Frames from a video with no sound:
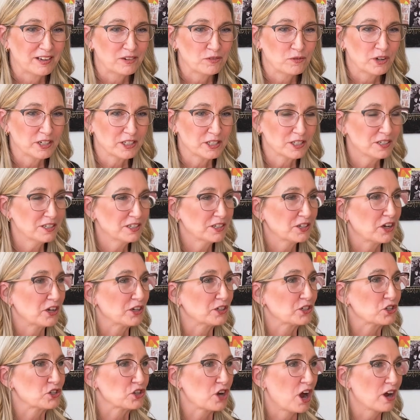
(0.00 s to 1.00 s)
it wasn't
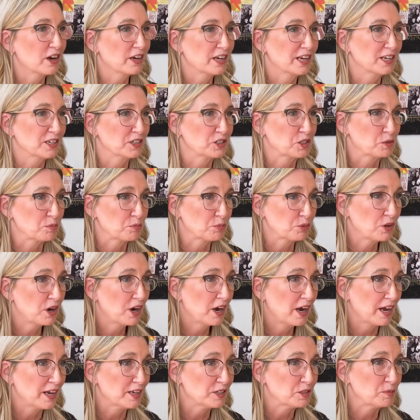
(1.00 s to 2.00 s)
a shocking
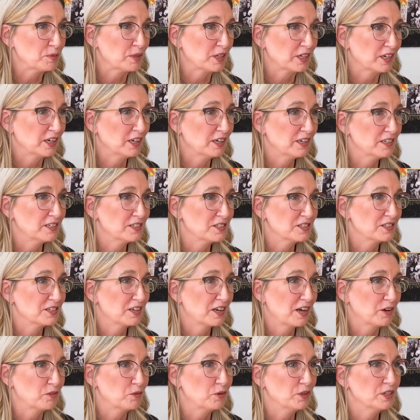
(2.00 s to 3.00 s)
surprise
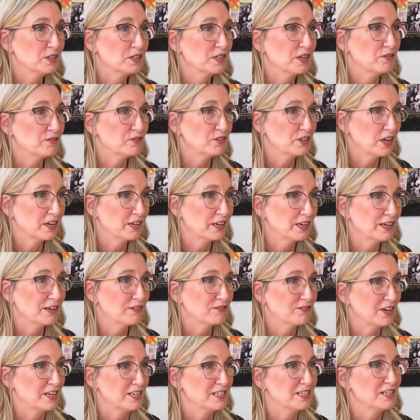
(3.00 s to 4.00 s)
because I wouldn't have done
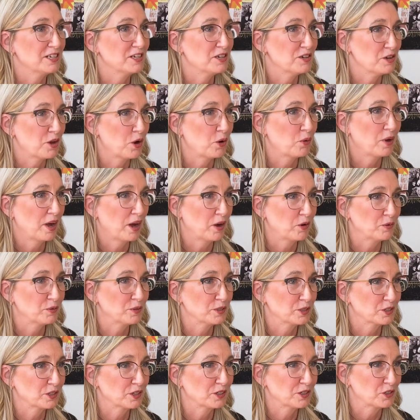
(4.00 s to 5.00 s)
it if I didn't know how
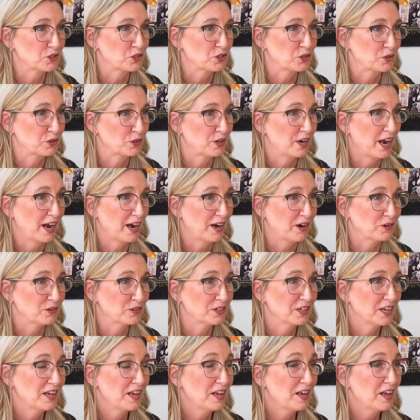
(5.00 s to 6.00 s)
it was going to turn
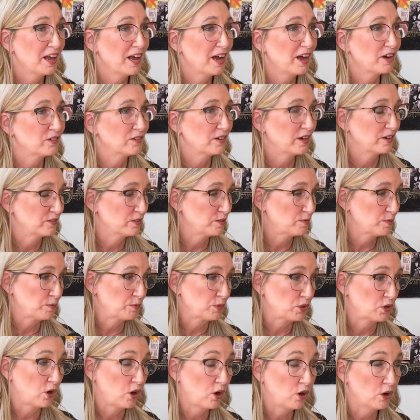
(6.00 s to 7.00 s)
out. I
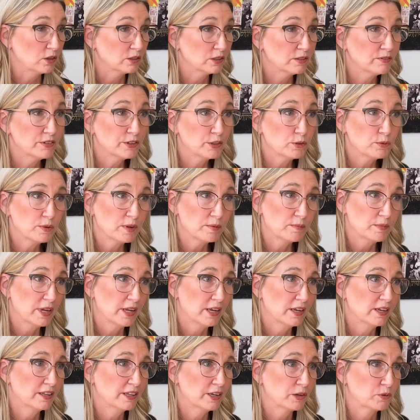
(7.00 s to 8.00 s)
remember all of the
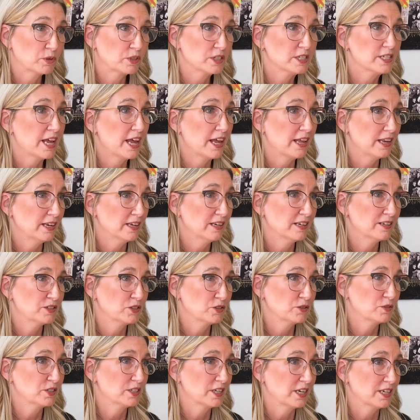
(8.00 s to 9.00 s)
women, there were 10.
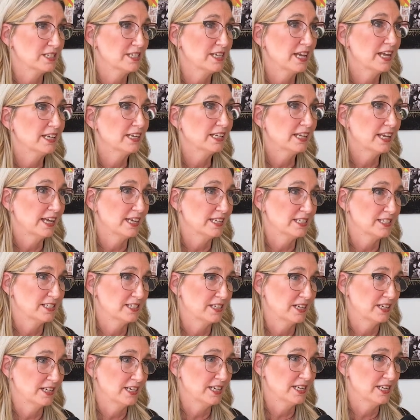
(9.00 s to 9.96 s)
So it was like 10 case